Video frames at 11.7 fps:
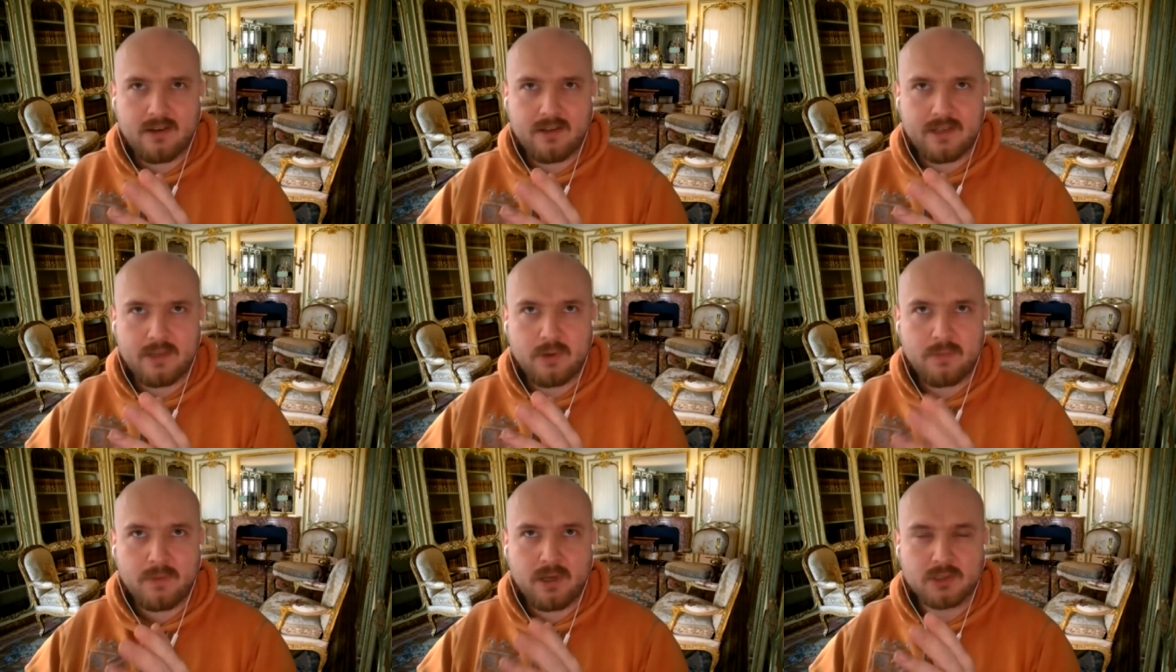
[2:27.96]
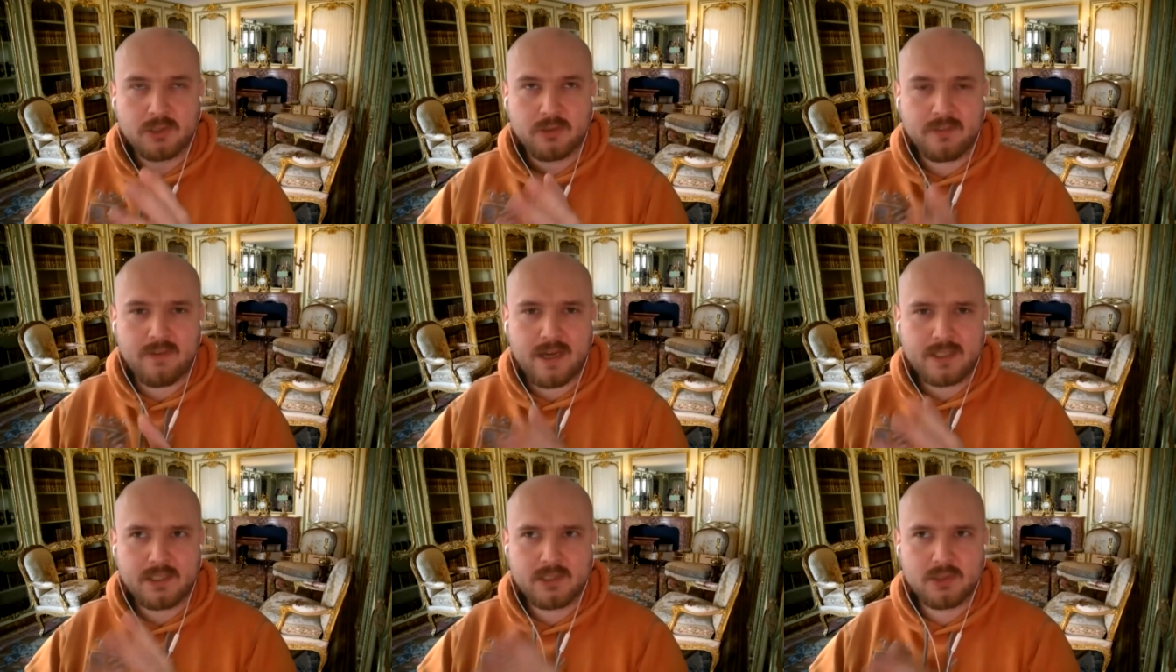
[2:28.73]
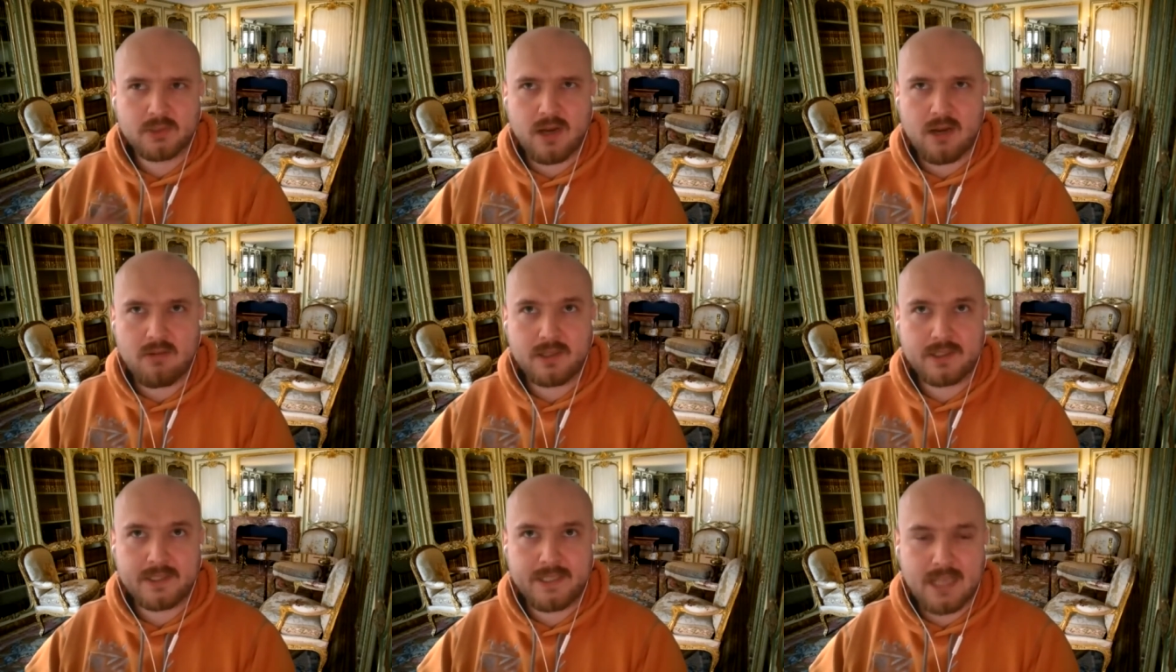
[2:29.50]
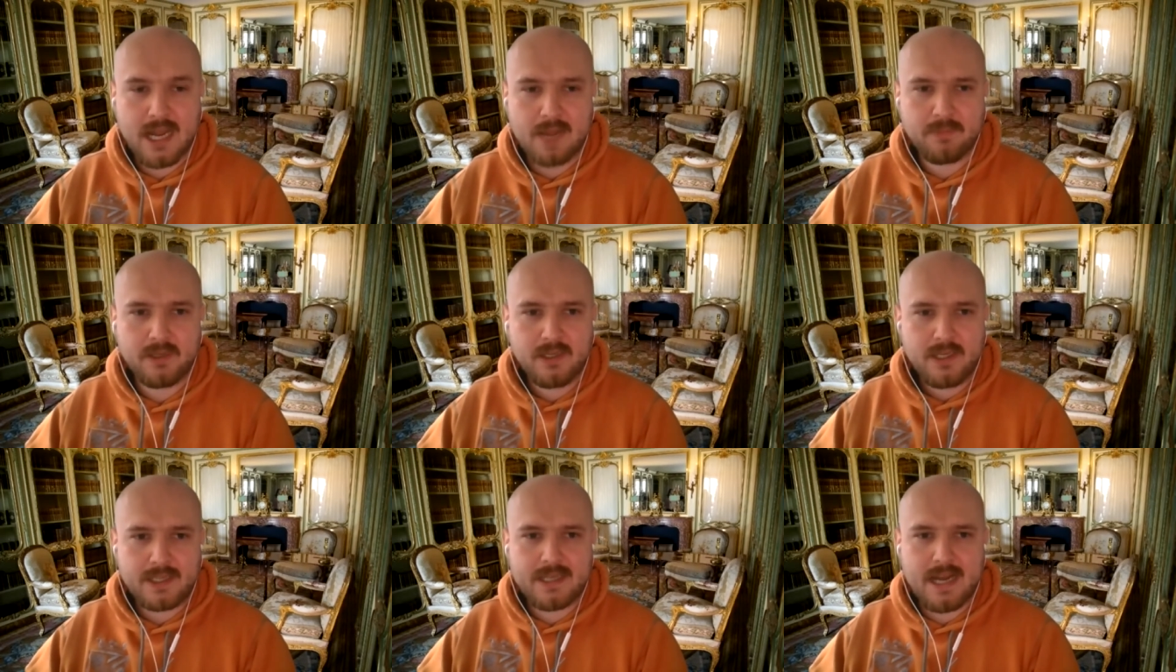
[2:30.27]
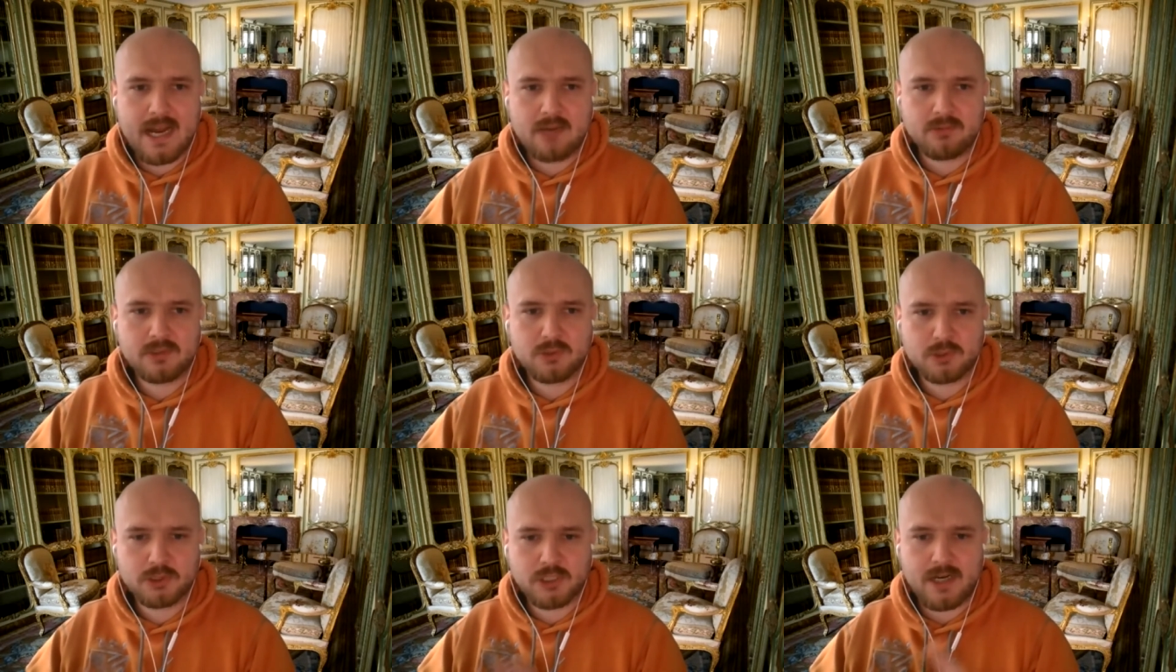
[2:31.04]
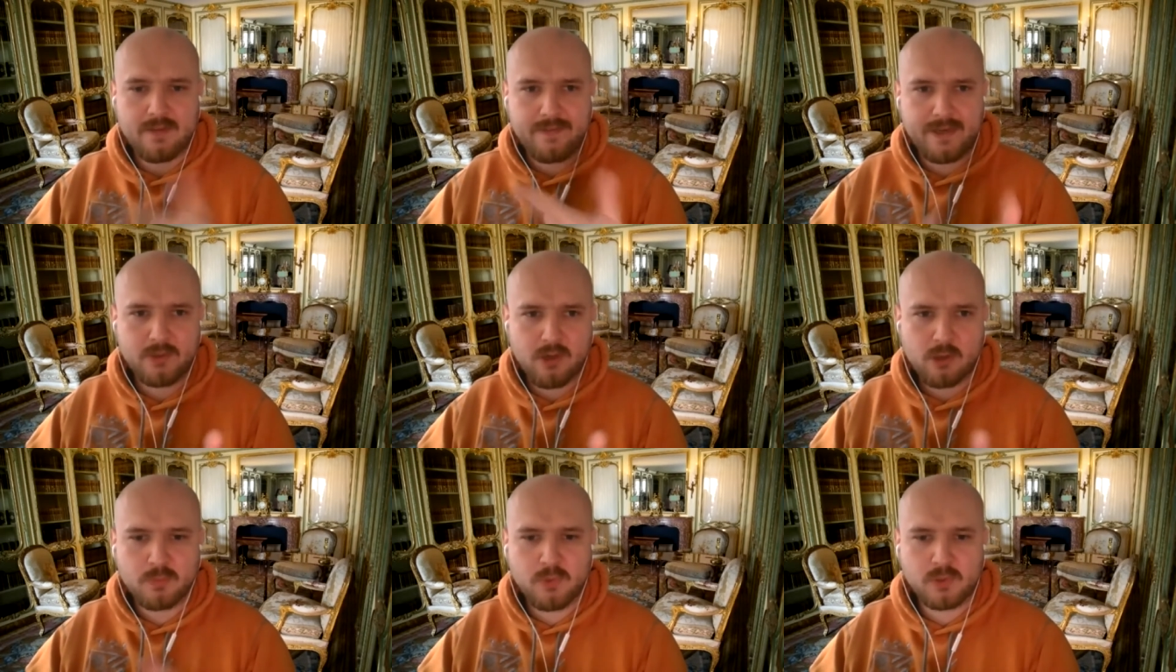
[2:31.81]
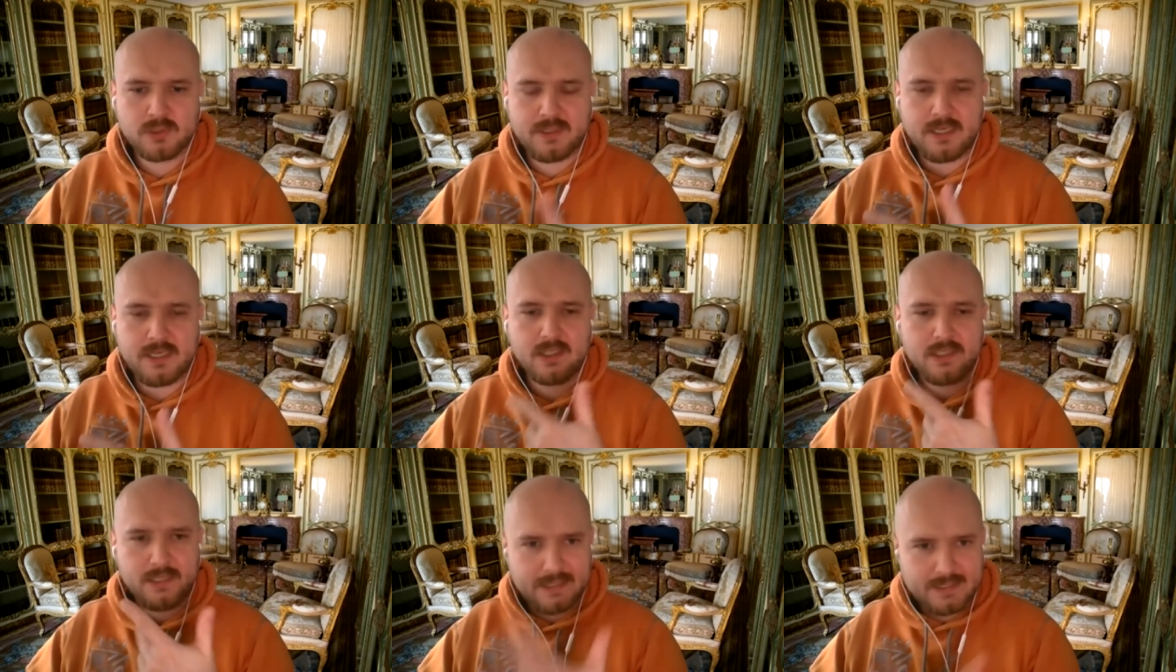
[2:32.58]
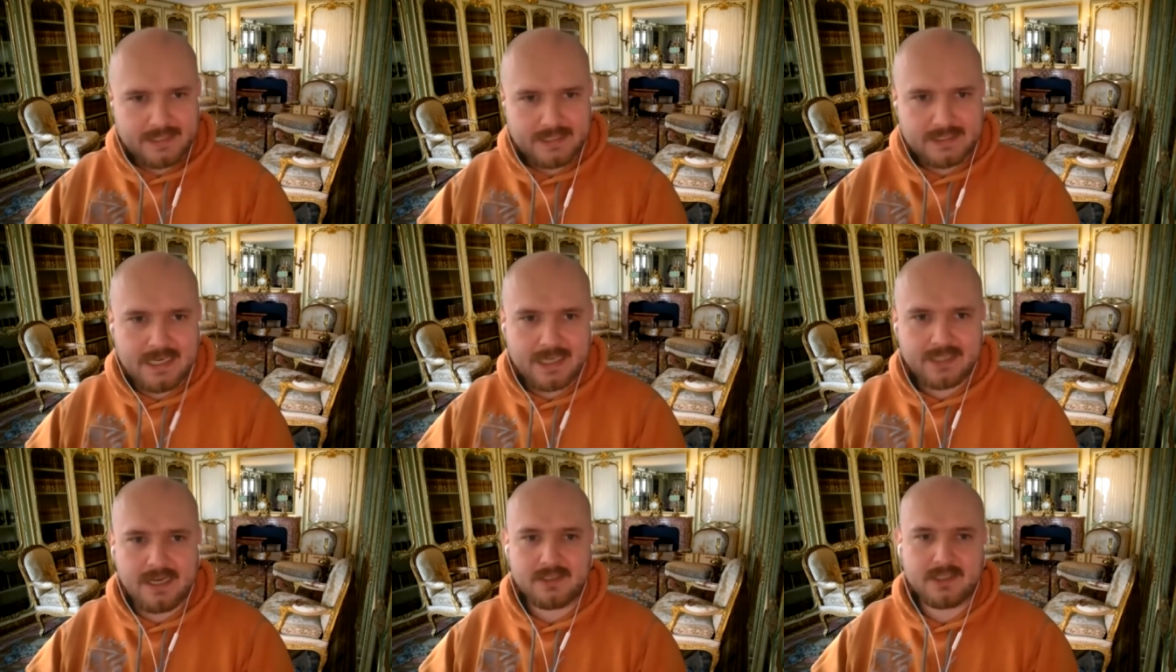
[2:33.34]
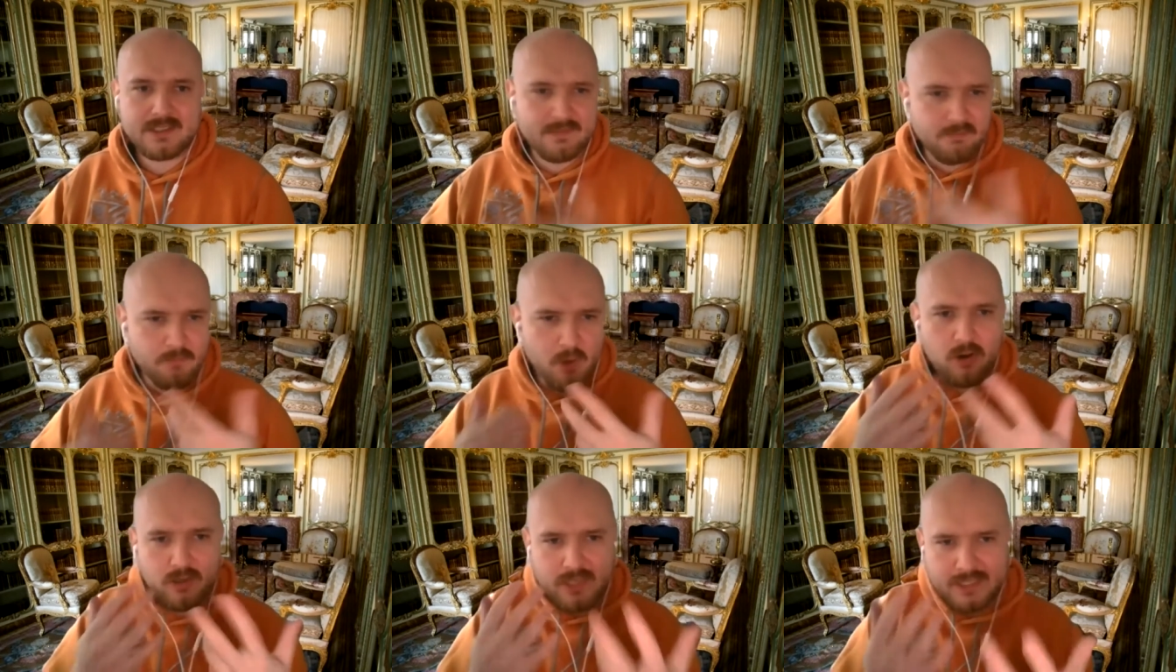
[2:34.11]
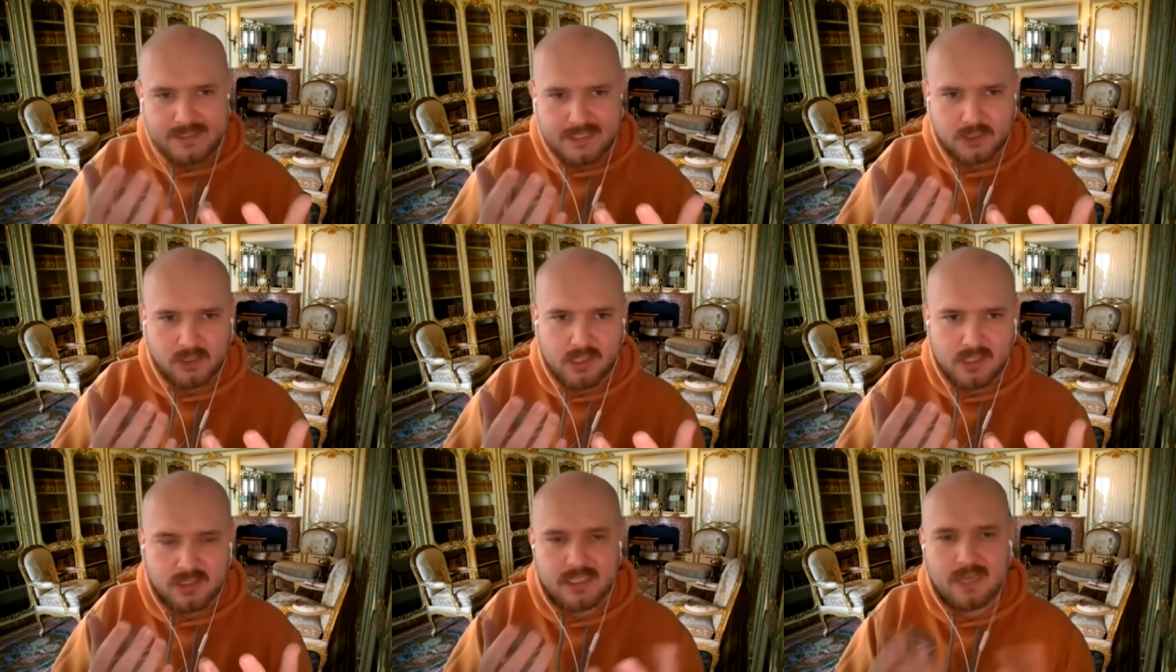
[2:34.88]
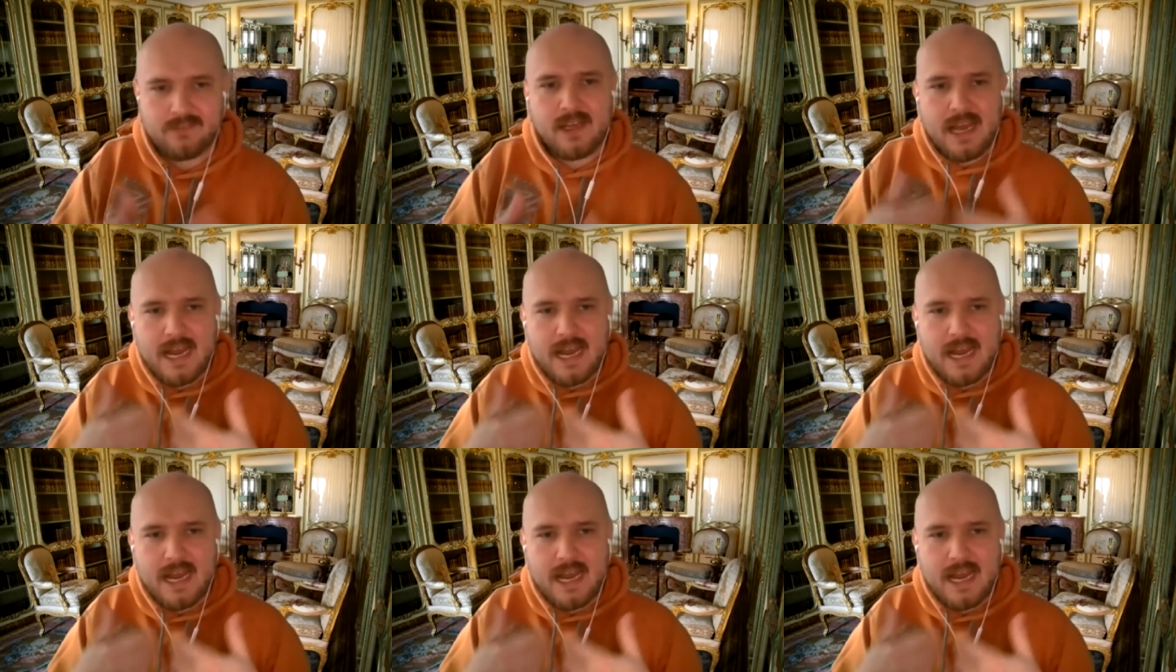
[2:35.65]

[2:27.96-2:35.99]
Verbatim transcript: they will be also invited to our GitHub account to share their notebooks there things like that. It's more organizational stuff.